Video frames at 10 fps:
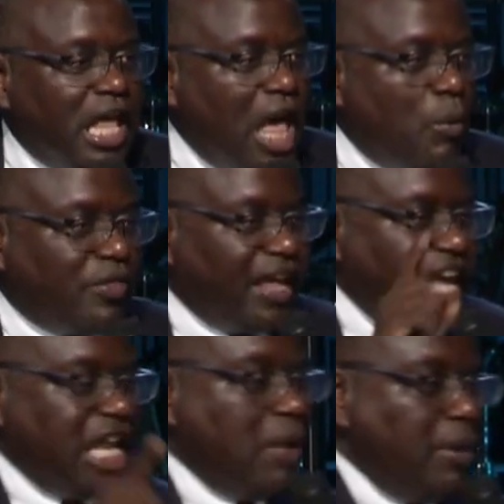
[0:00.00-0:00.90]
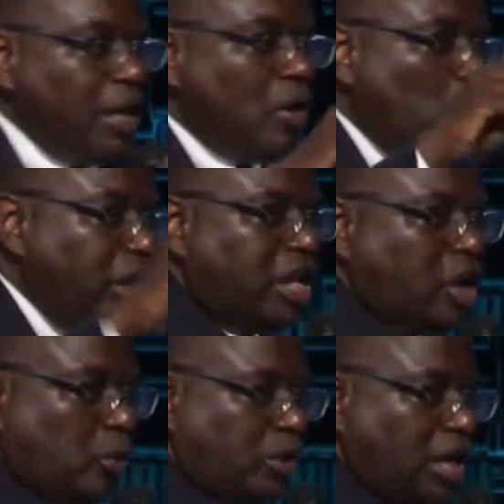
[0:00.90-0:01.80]
And what the enemy
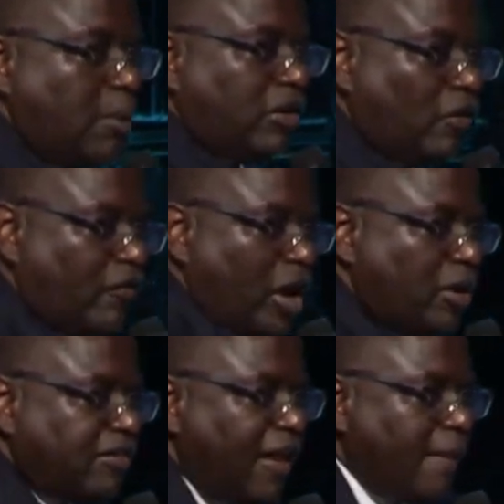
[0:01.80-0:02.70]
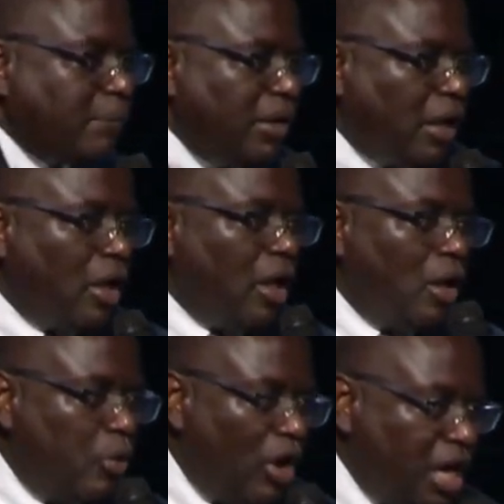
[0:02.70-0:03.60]
ridiculed in him was the very same thing,
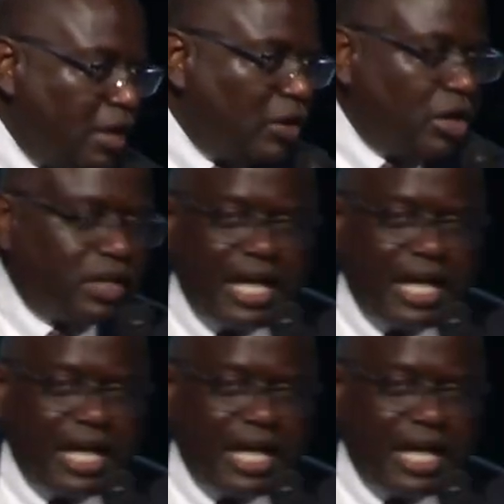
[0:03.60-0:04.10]
ruddy and of a good